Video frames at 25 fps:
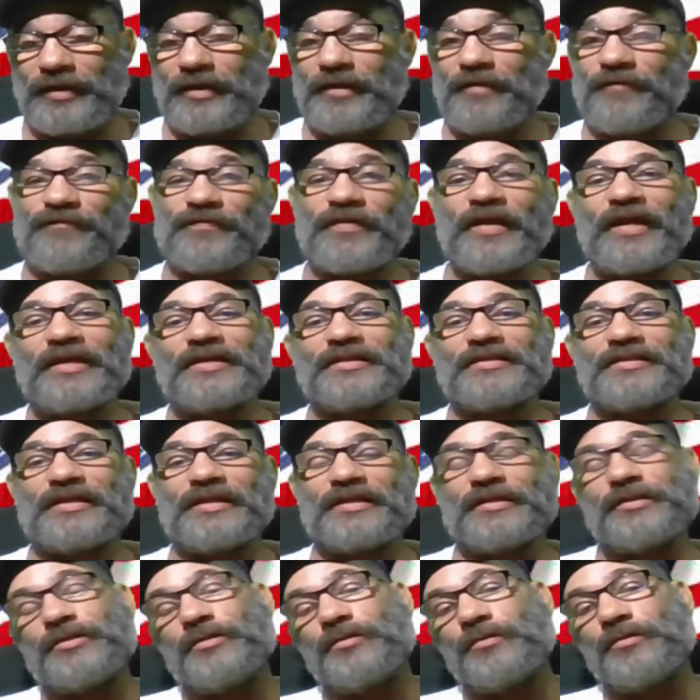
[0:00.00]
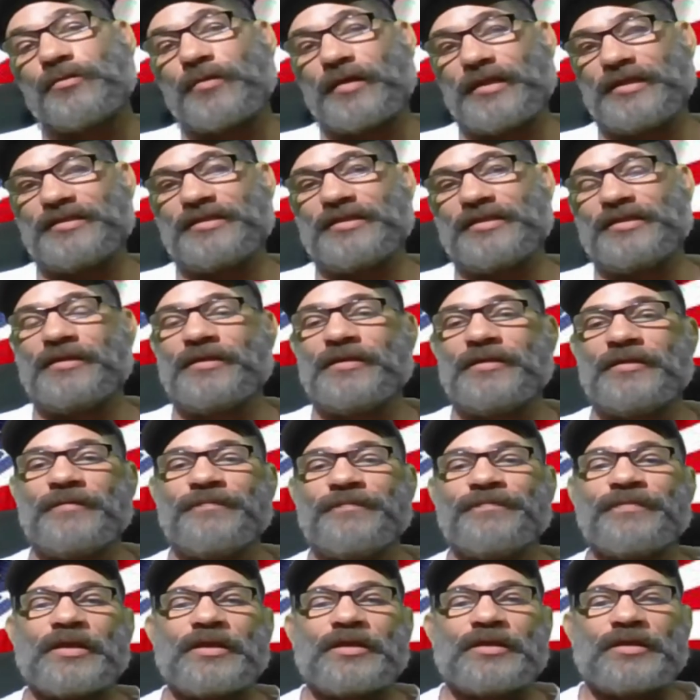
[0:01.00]
if things get too crazy.
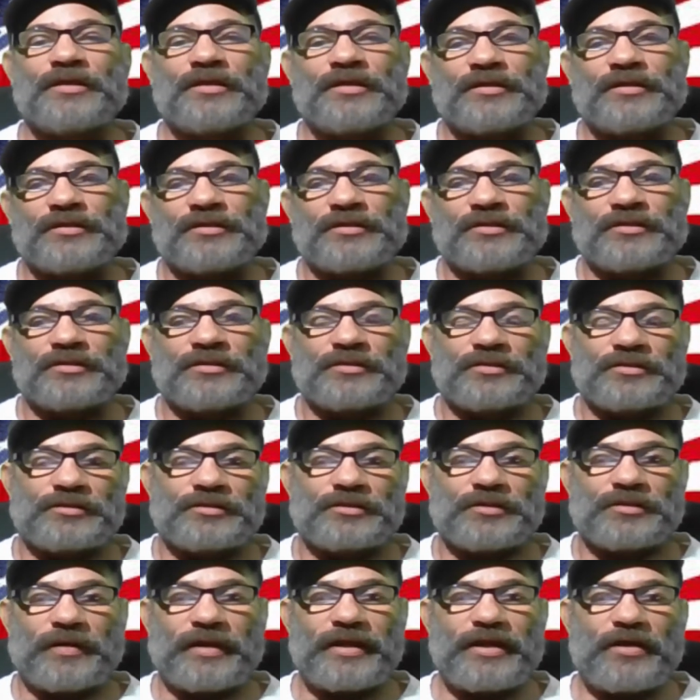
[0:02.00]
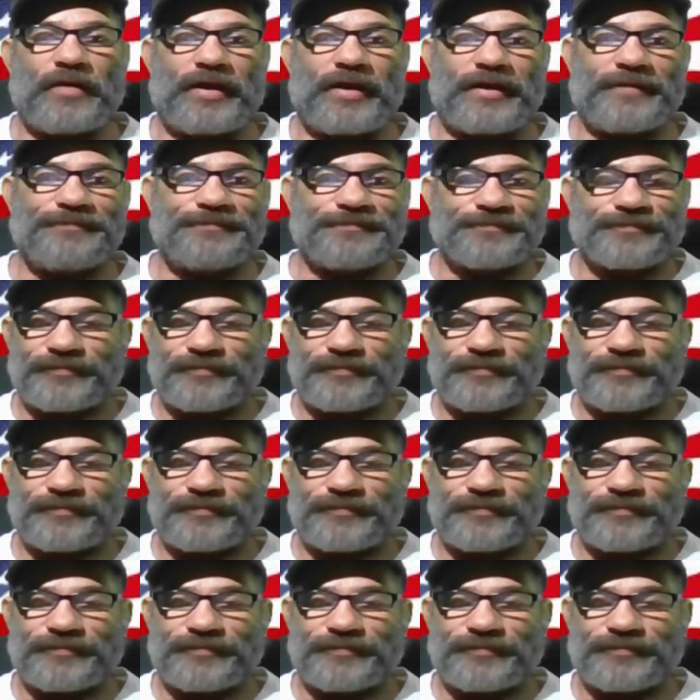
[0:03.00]
So anyway,